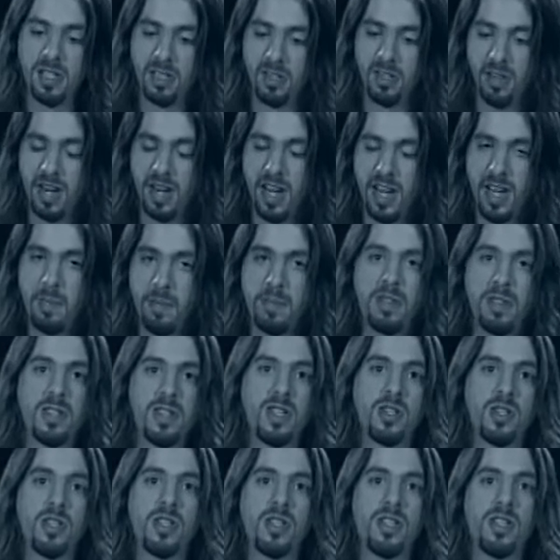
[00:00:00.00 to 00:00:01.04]
in your hand
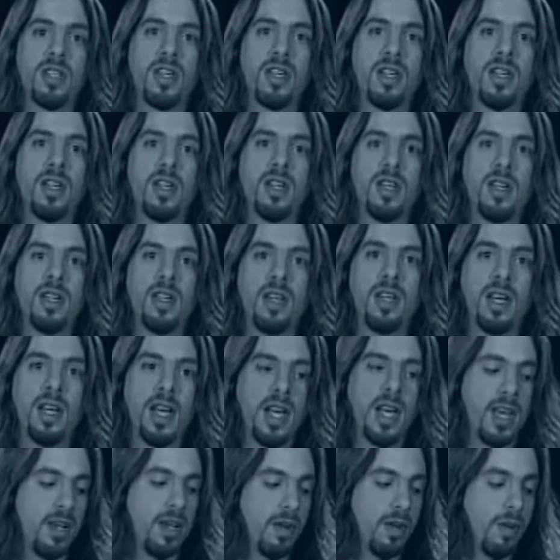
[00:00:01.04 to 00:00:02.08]
position
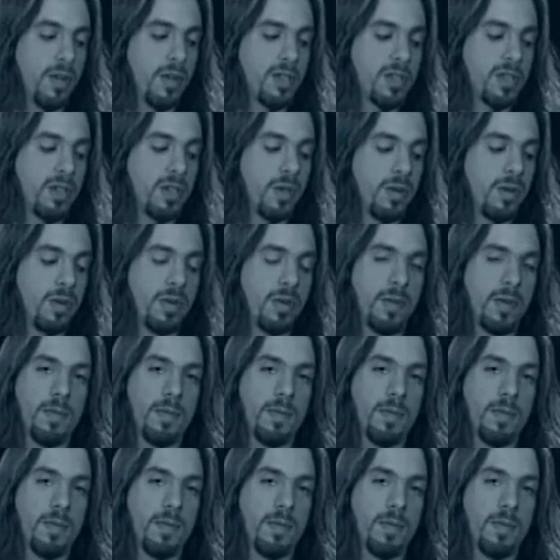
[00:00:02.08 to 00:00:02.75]
and also